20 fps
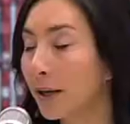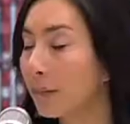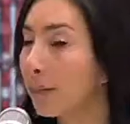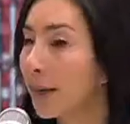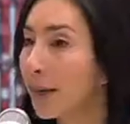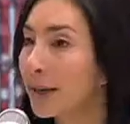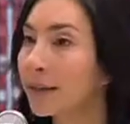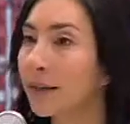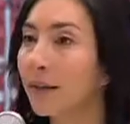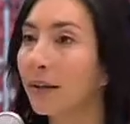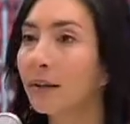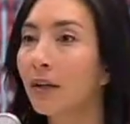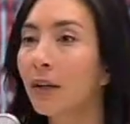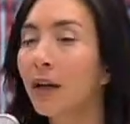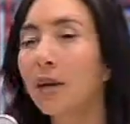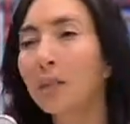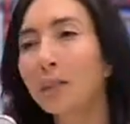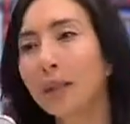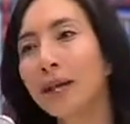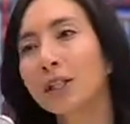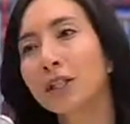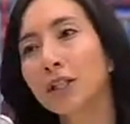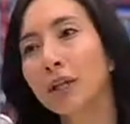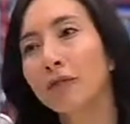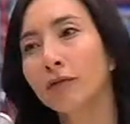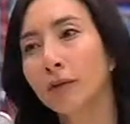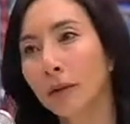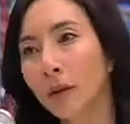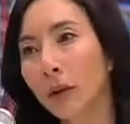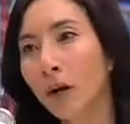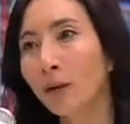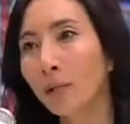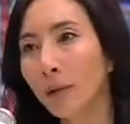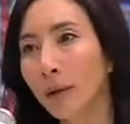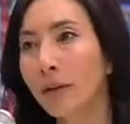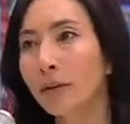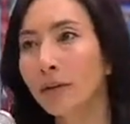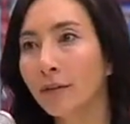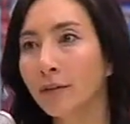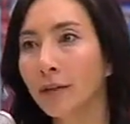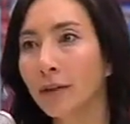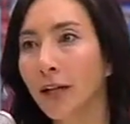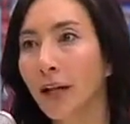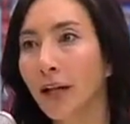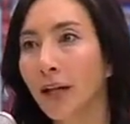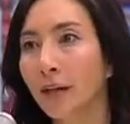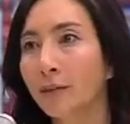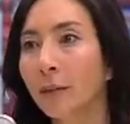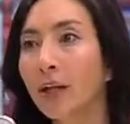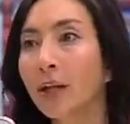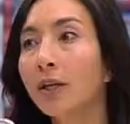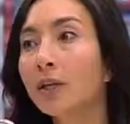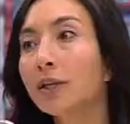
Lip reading: and better, but actually over a long period of time,